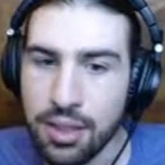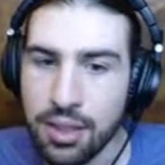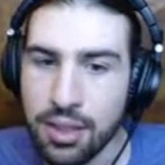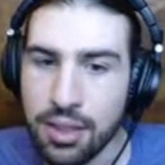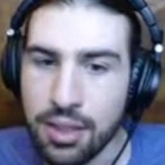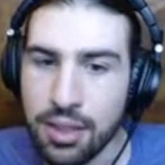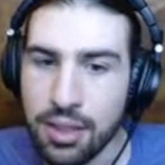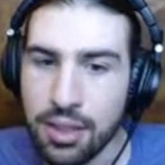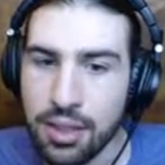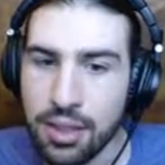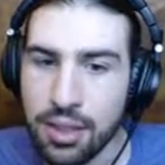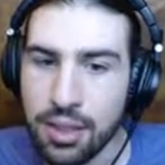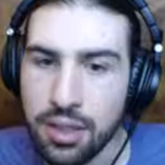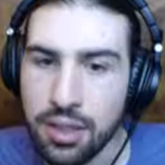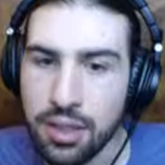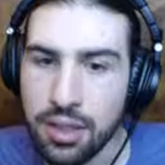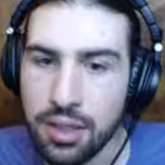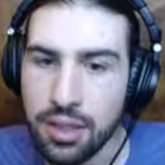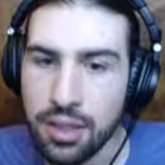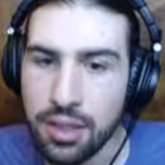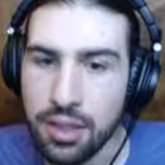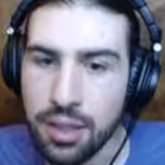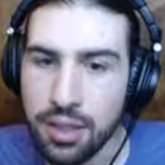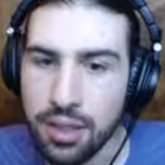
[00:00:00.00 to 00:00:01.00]

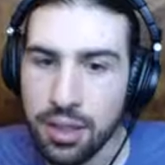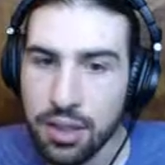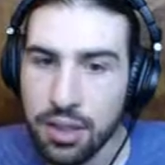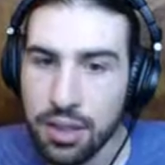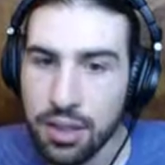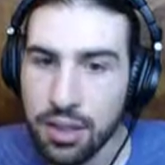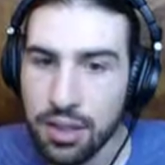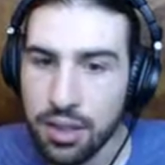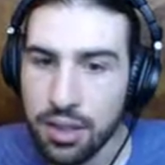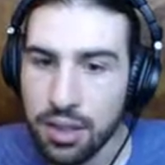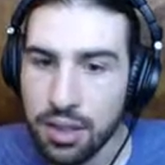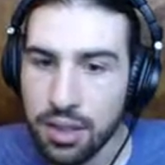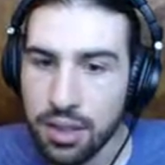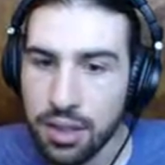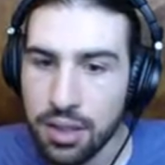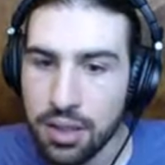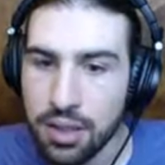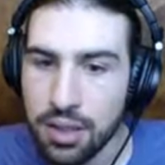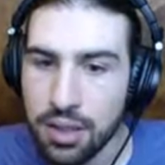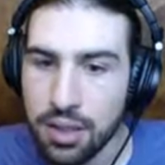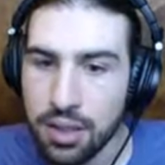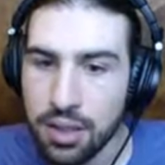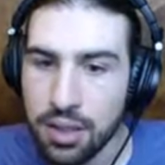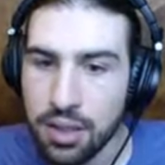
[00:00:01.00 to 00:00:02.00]

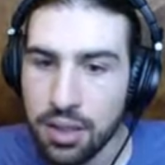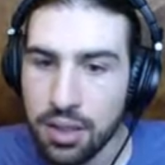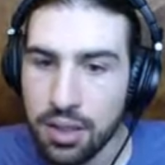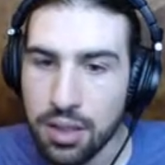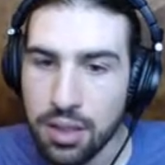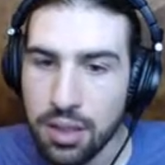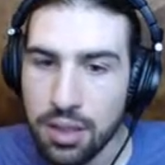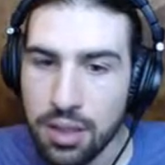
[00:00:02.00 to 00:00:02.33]
Nothing is said.